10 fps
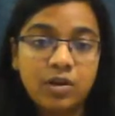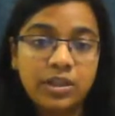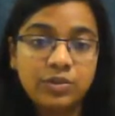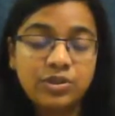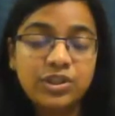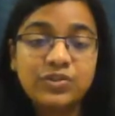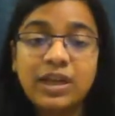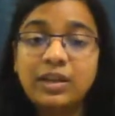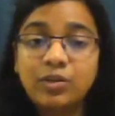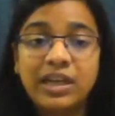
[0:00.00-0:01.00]
or you just
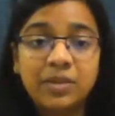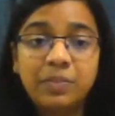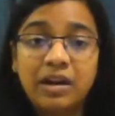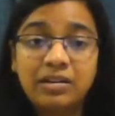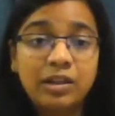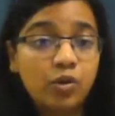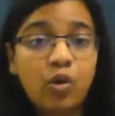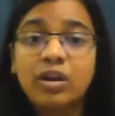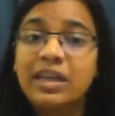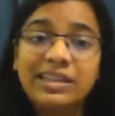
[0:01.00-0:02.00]
try to get a partner
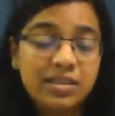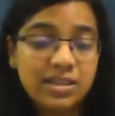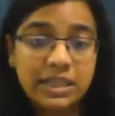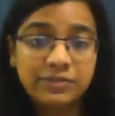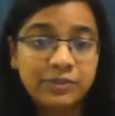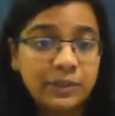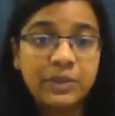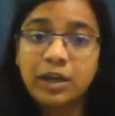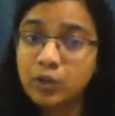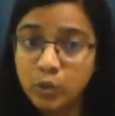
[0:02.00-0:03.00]
online itself
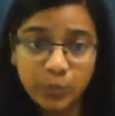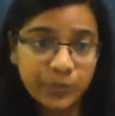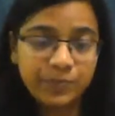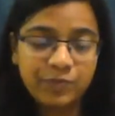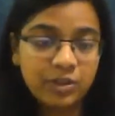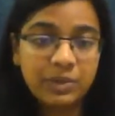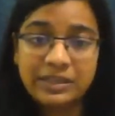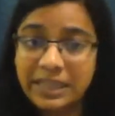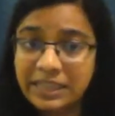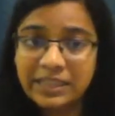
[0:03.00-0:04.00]
from our group, from
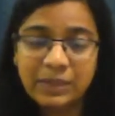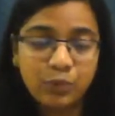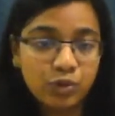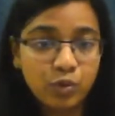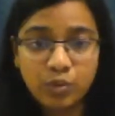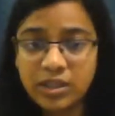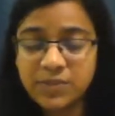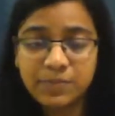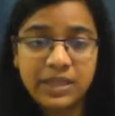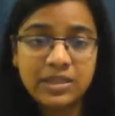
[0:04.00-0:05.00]
our Telegram or Quora
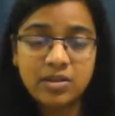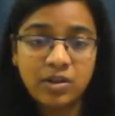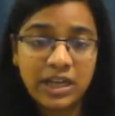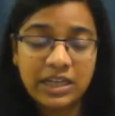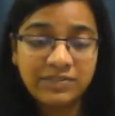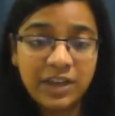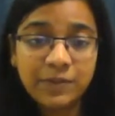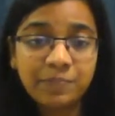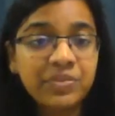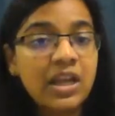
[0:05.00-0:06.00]
space or
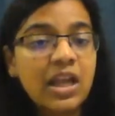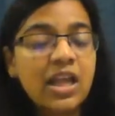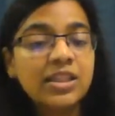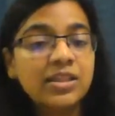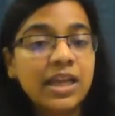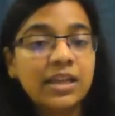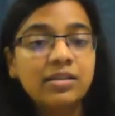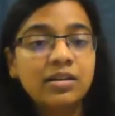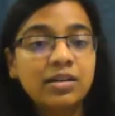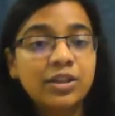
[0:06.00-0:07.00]
anywhere,
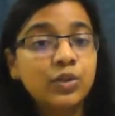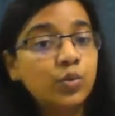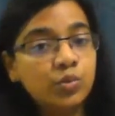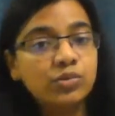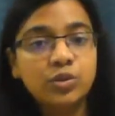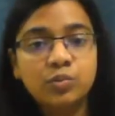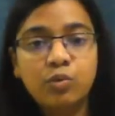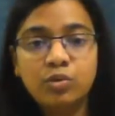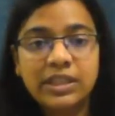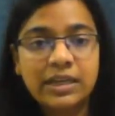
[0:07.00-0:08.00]
then you
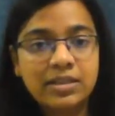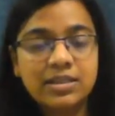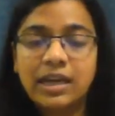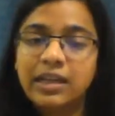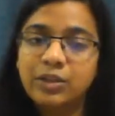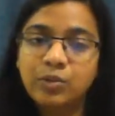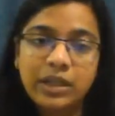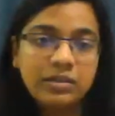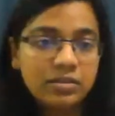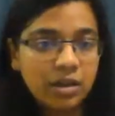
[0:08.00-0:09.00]
both can decide, and you
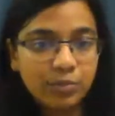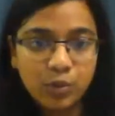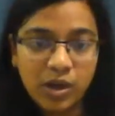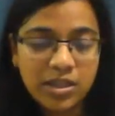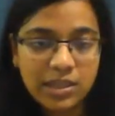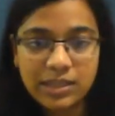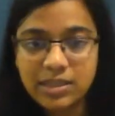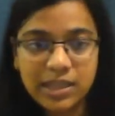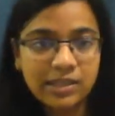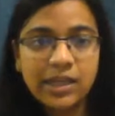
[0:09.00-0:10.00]
can come to us
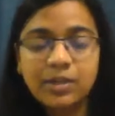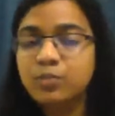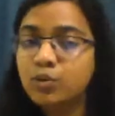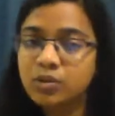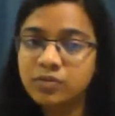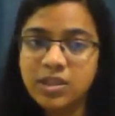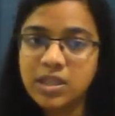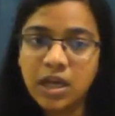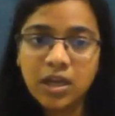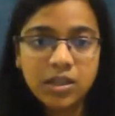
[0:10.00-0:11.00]
and say that both of
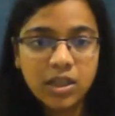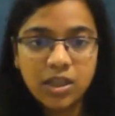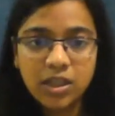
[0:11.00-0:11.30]
us are